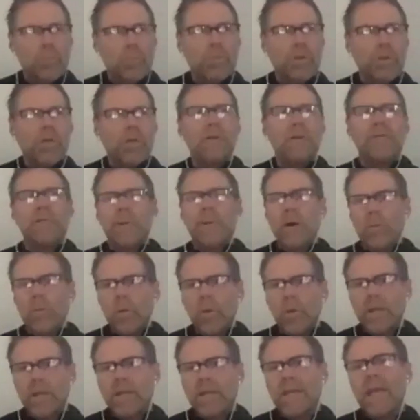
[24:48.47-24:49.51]
beautiful about
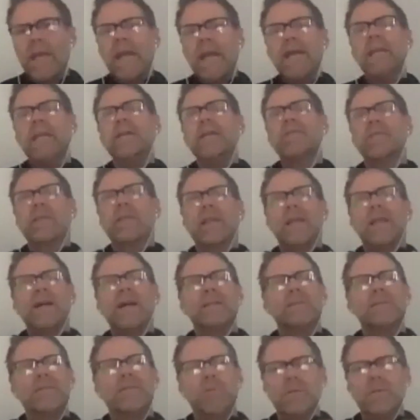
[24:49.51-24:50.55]
working in haiti for the
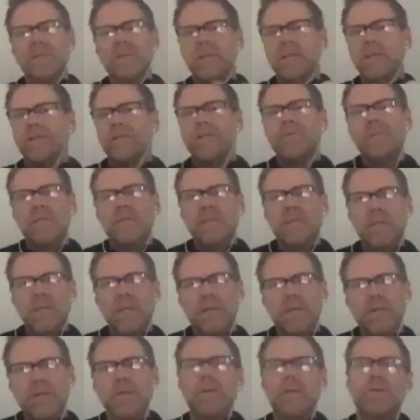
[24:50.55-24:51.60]
last 14 15
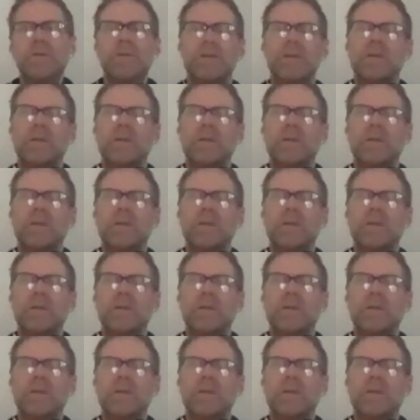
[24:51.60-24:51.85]
years